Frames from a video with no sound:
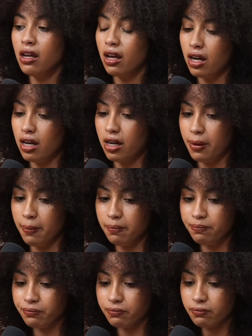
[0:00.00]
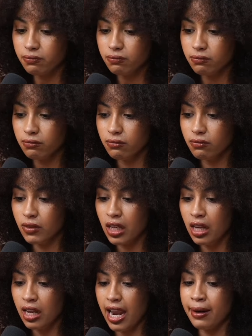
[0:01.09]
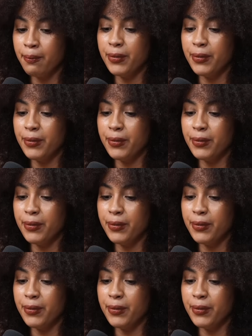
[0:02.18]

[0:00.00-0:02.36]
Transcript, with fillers: Um and